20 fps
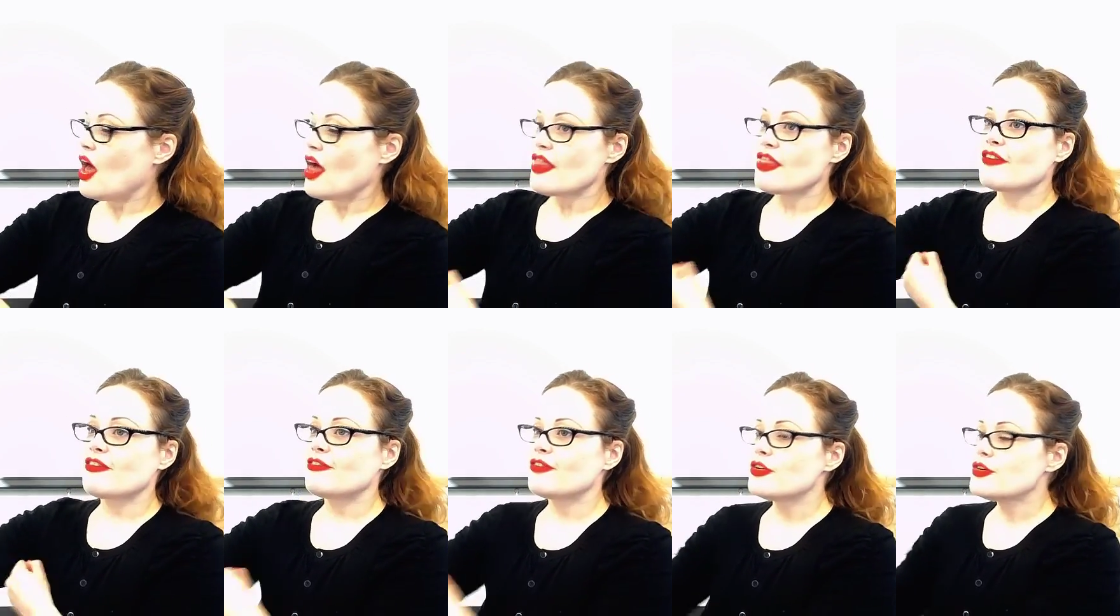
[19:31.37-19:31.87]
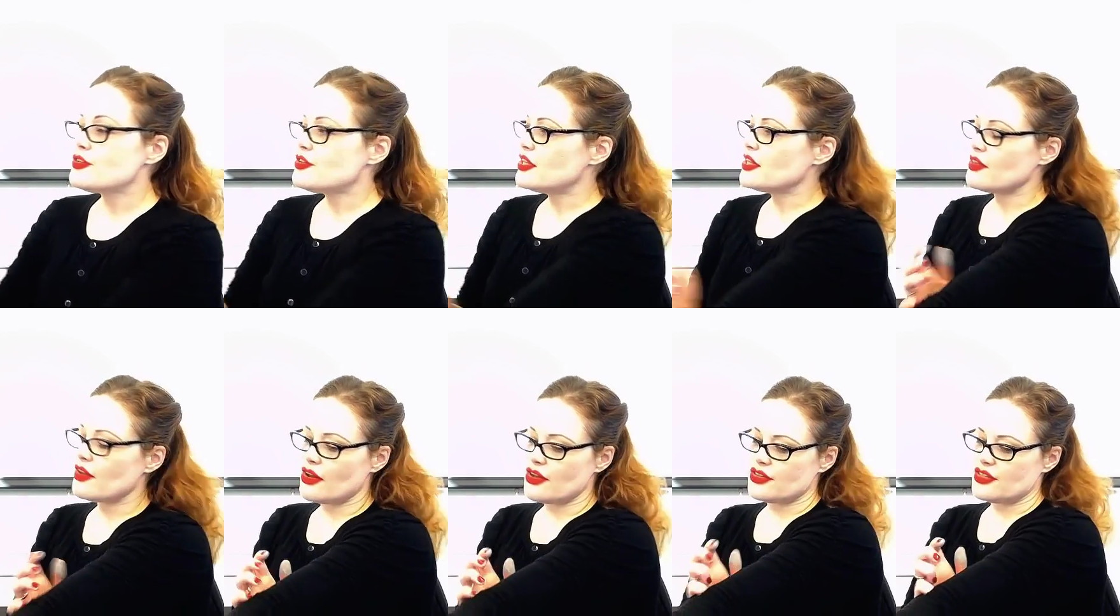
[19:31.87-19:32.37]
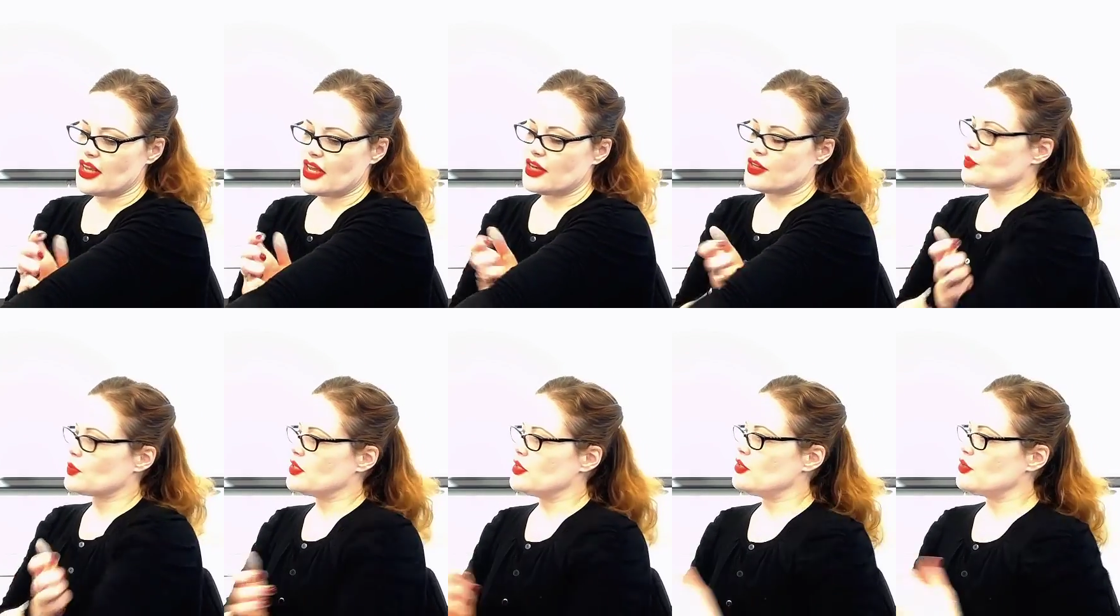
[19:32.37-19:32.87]
The first thing that I'll say
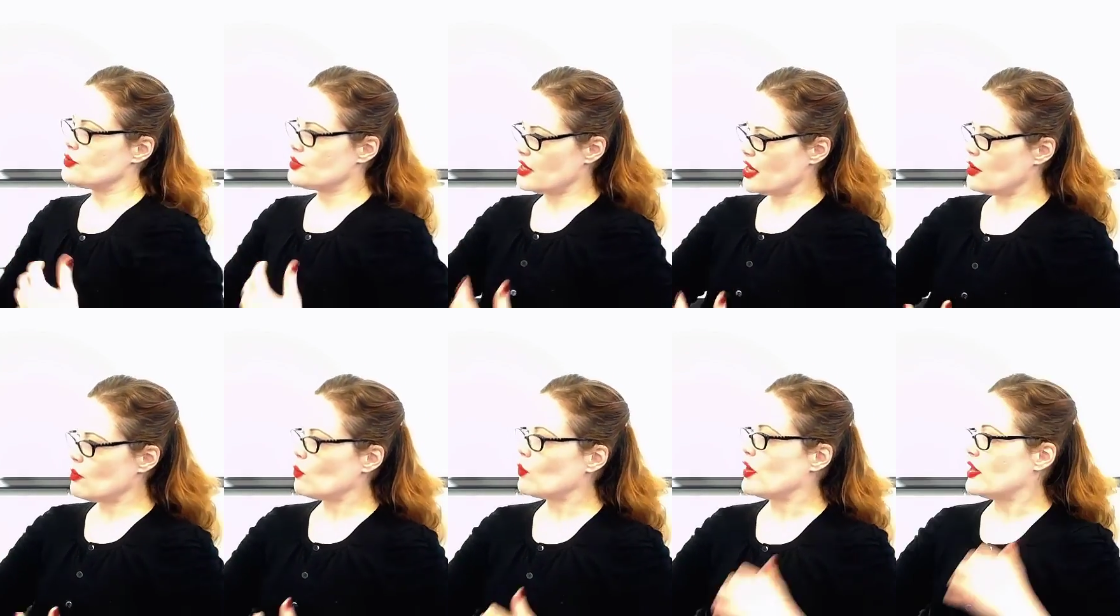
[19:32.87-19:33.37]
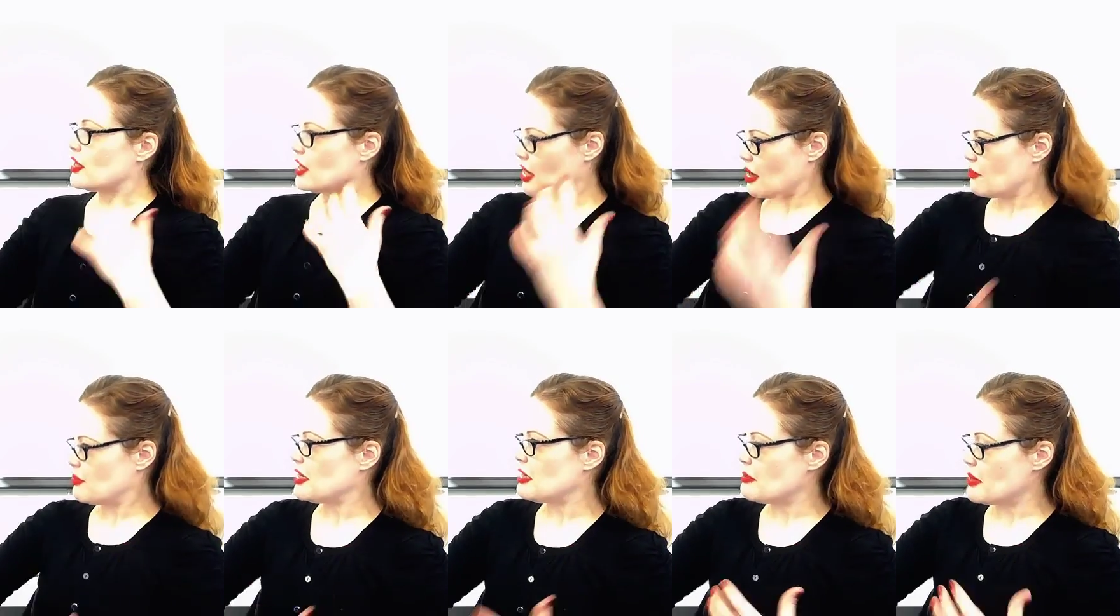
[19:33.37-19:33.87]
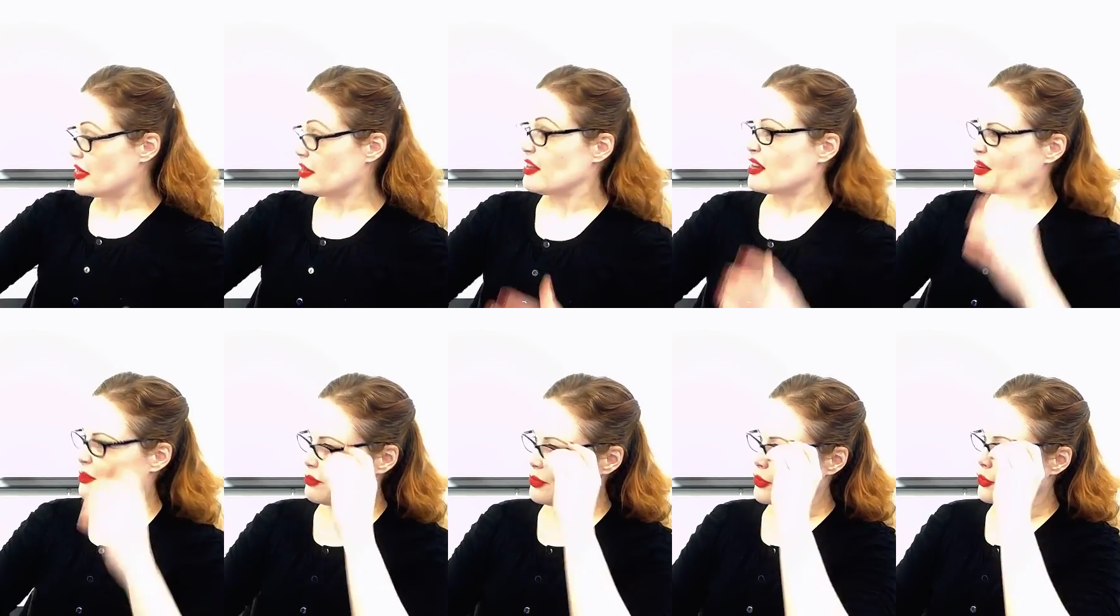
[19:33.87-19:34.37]
is when you say when the company made the
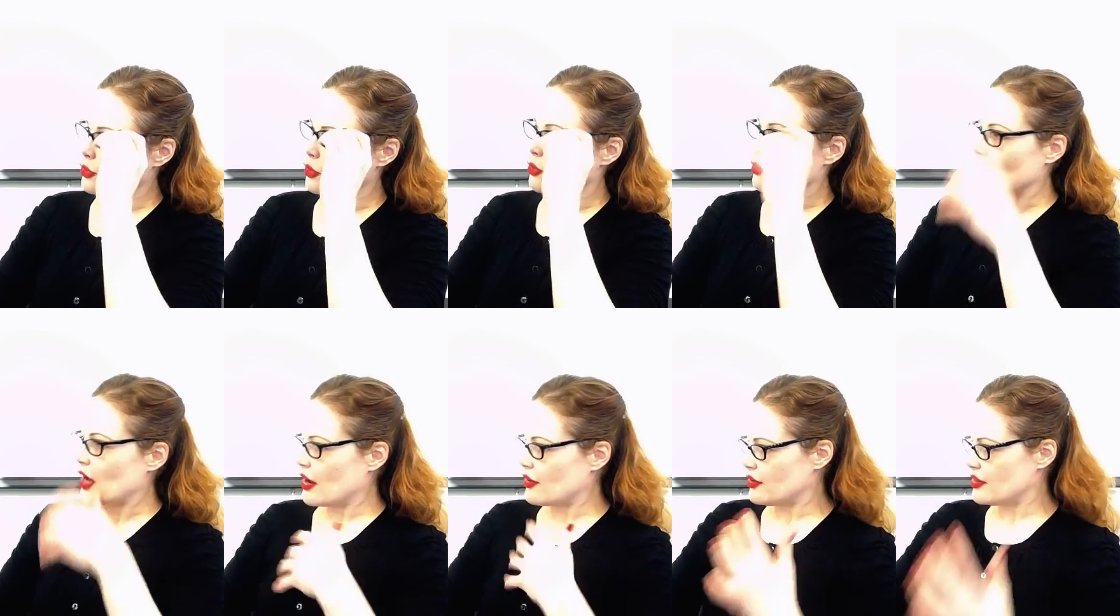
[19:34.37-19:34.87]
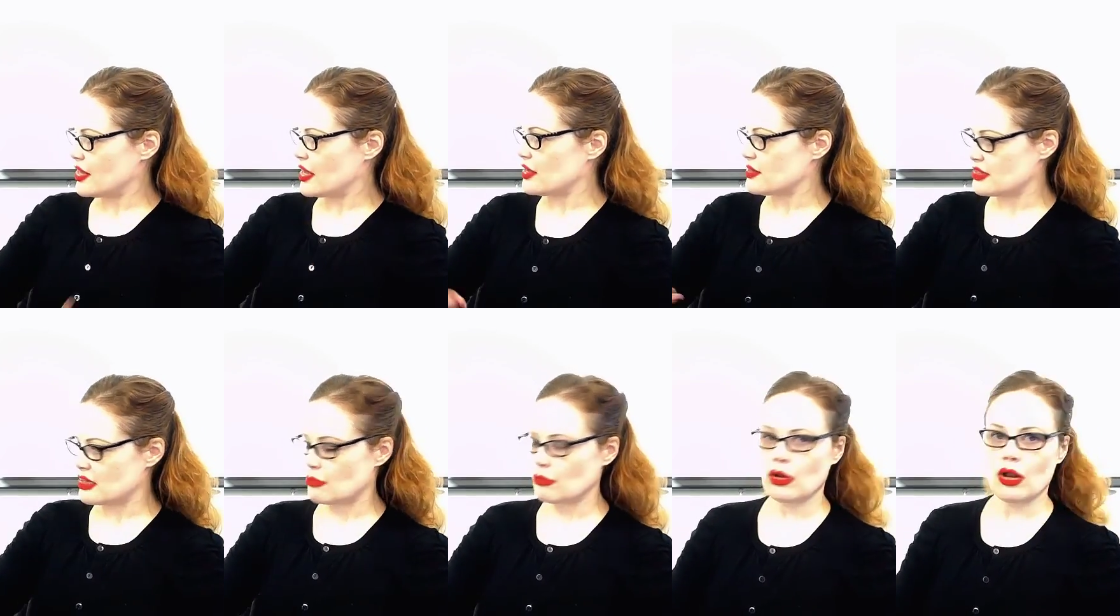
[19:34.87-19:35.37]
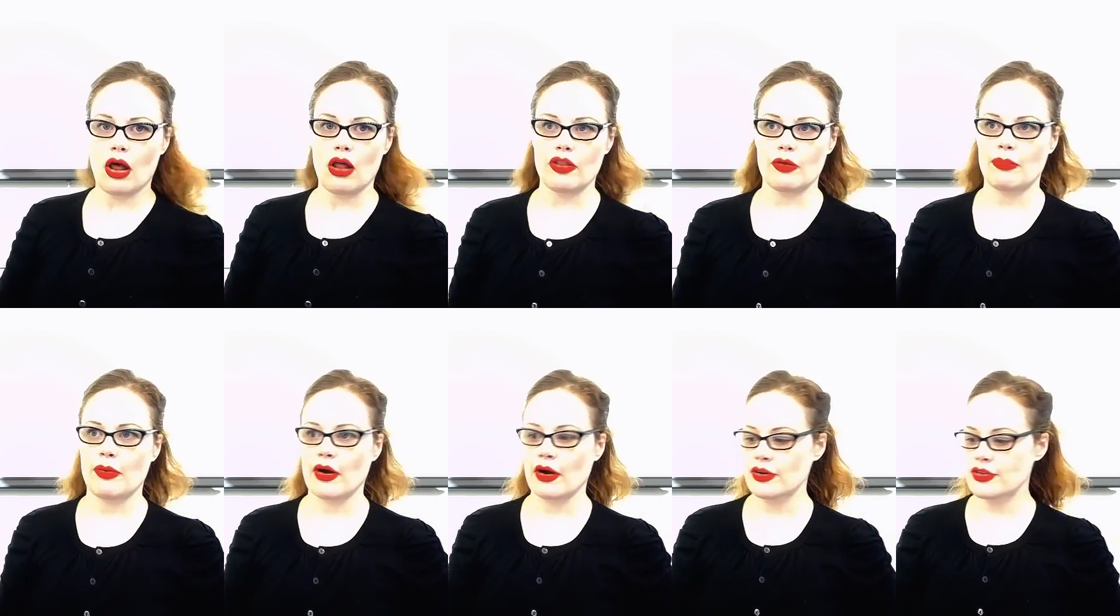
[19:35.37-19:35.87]
computer, how did they assemble all the
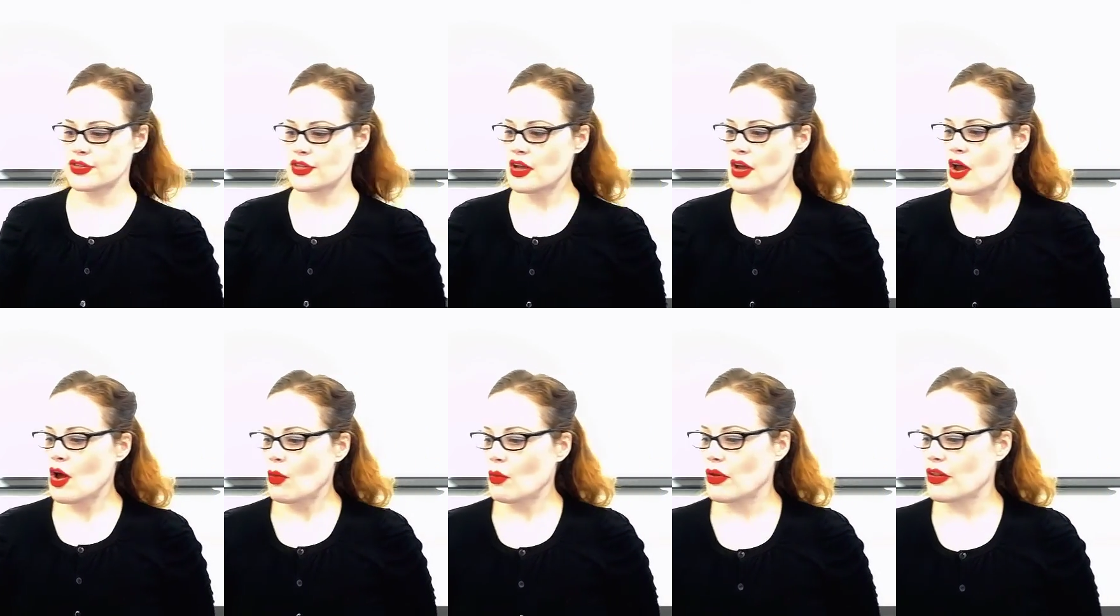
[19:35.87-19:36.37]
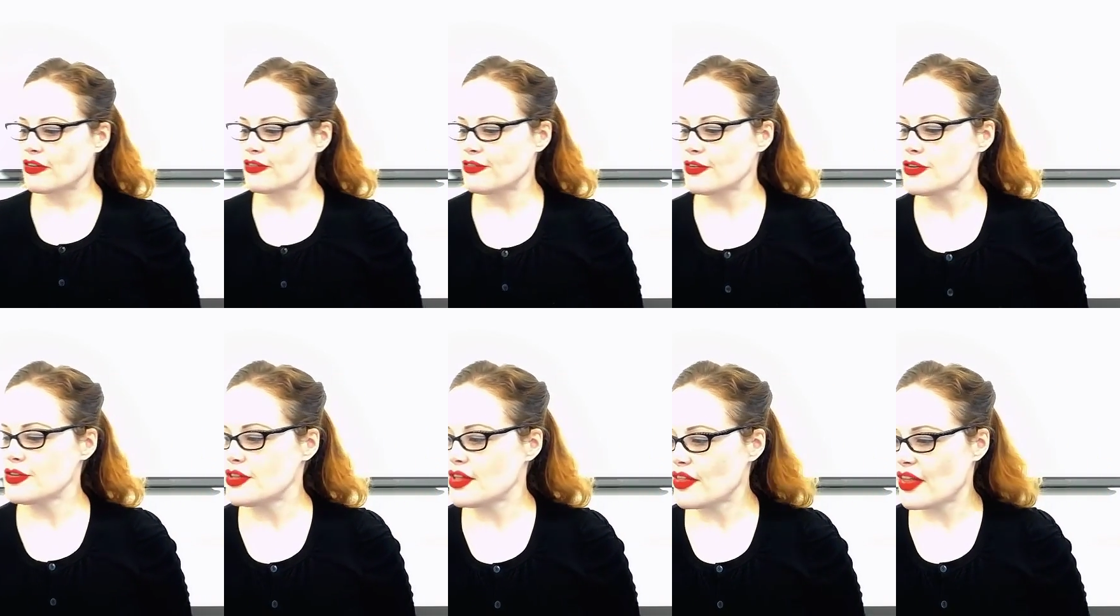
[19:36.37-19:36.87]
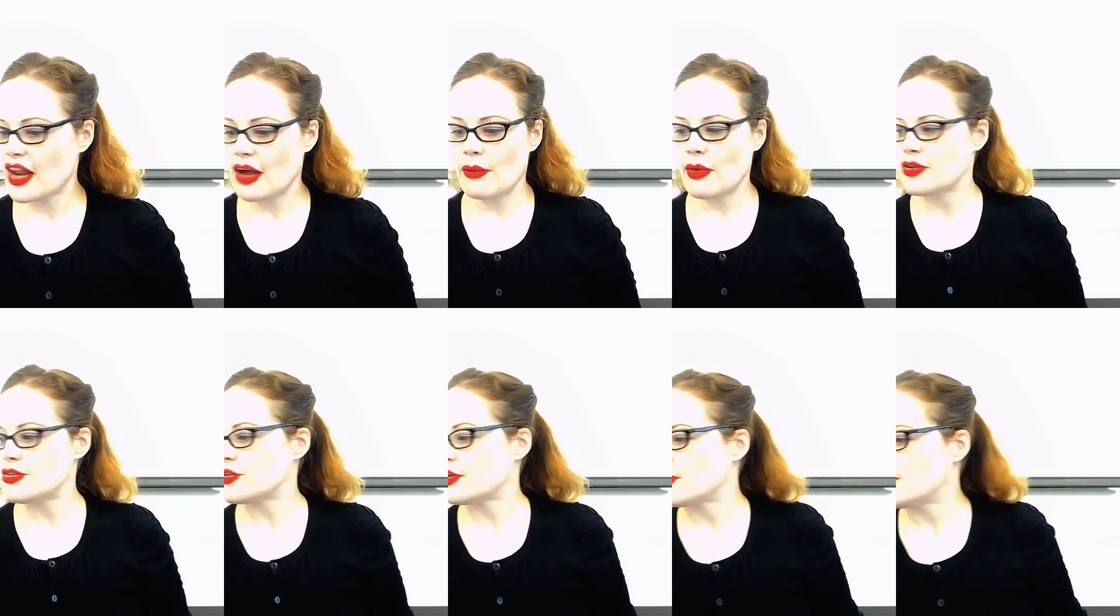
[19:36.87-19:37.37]
parts? Well, the first thing that I want you to